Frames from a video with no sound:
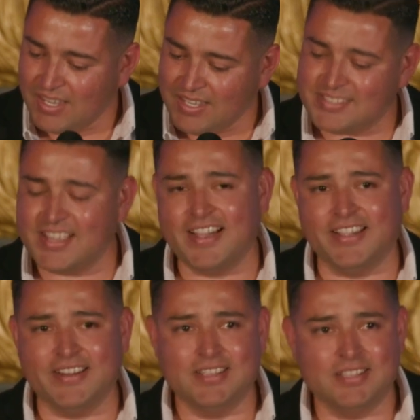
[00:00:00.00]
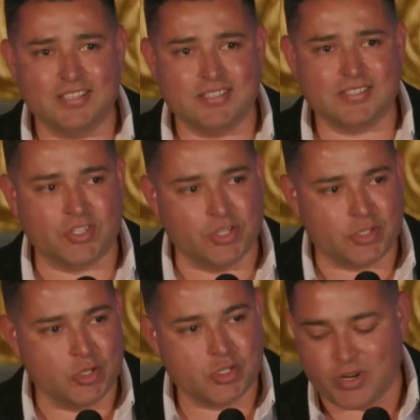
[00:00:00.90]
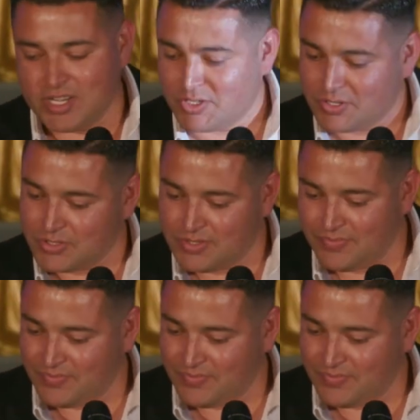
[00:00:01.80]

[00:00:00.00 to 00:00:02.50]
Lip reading: Inside stood two strangers,